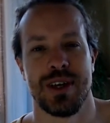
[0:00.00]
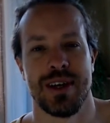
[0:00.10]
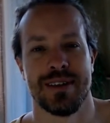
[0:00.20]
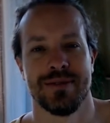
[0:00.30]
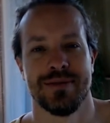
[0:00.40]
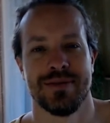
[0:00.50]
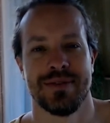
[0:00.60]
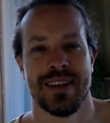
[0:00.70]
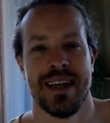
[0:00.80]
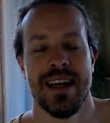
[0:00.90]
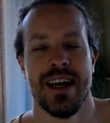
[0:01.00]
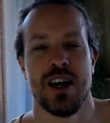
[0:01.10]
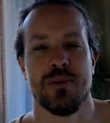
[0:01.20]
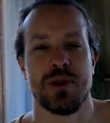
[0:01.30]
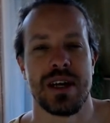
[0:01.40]
are. I
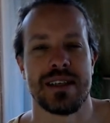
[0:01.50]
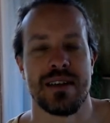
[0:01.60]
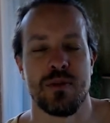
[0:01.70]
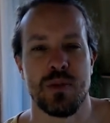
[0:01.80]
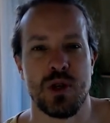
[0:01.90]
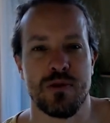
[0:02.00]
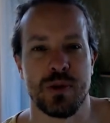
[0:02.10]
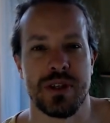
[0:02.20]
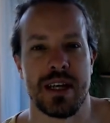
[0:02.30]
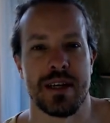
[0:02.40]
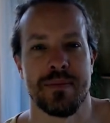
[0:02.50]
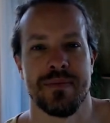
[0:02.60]
hope you guys have a beautiful day,